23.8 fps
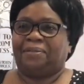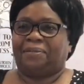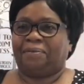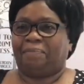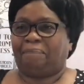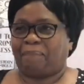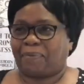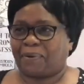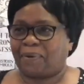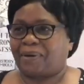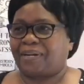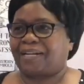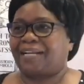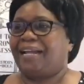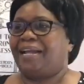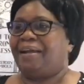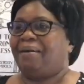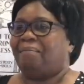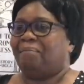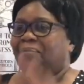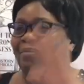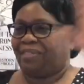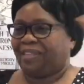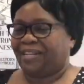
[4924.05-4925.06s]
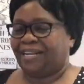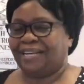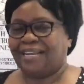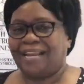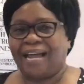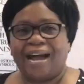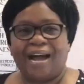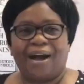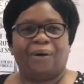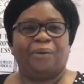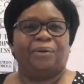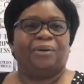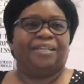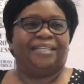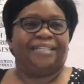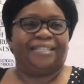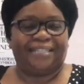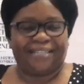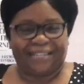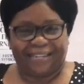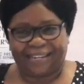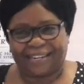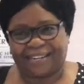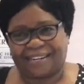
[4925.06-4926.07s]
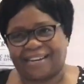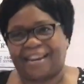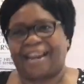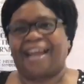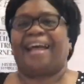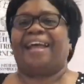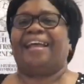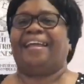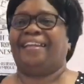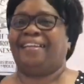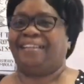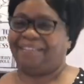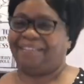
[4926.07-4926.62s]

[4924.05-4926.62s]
to proclaim the loud cry.